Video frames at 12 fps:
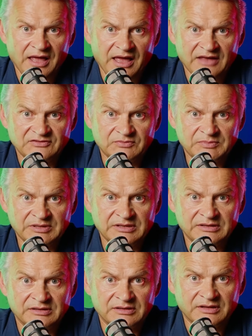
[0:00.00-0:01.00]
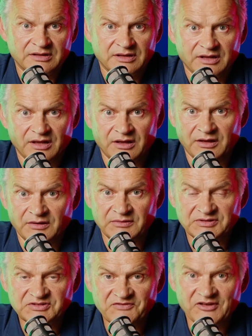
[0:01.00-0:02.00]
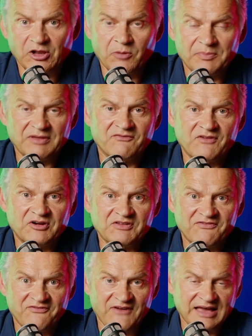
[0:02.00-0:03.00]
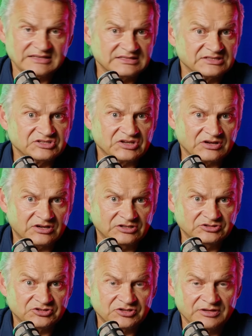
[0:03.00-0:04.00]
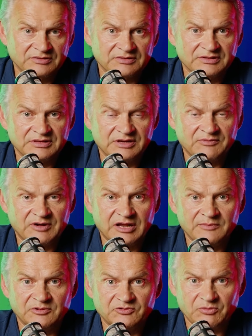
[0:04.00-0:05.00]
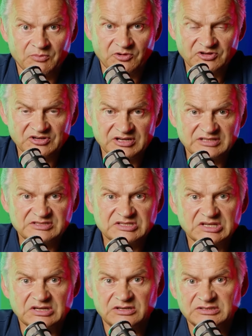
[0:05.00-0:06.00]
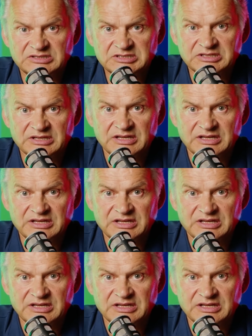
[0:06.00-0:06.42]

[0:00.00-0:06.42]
has been uh, developing very fast as a country. They were able to modernize the country.